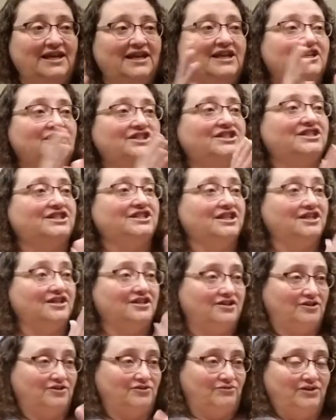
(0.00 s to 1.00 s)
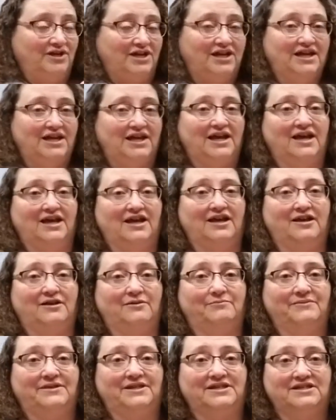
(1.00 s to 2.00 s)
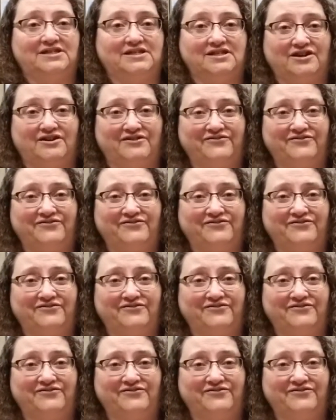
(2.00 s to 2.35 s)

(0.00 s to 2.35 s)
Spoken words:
So, this is our